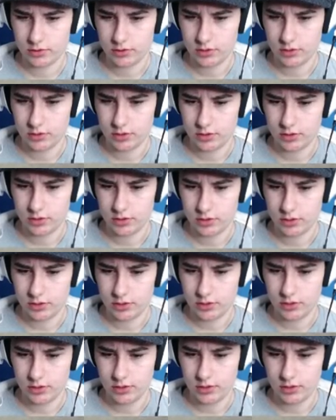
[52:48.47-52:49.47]
Yeah,
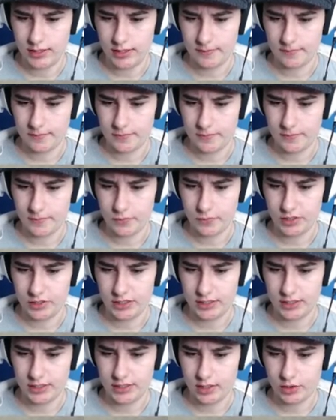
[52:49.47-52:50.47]
we need to get
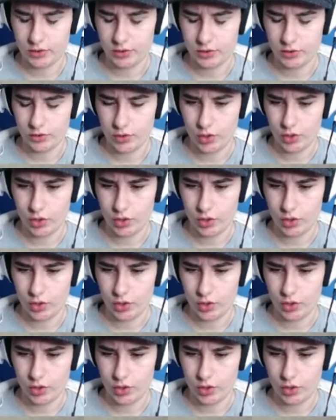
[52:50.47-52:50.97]
your homework